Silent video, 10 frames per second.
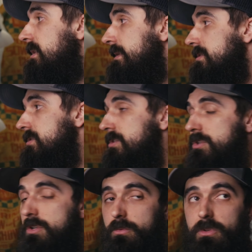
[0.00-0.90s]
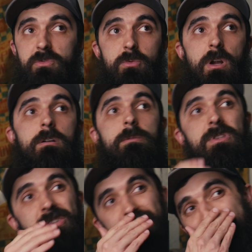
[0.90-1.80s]
Maybe I should have shown those raw
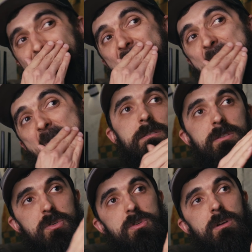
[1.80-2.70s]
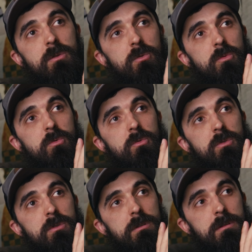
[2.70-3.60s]
images to show
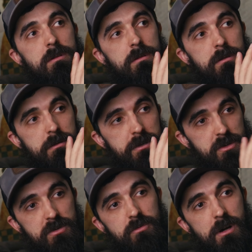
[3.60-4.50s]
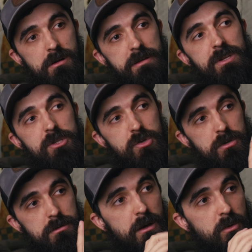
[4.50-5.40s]
this was a raw image
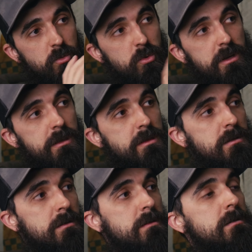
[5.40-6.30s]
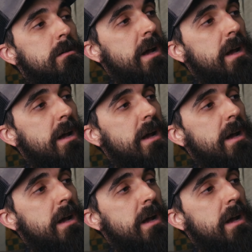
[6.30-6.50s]
with an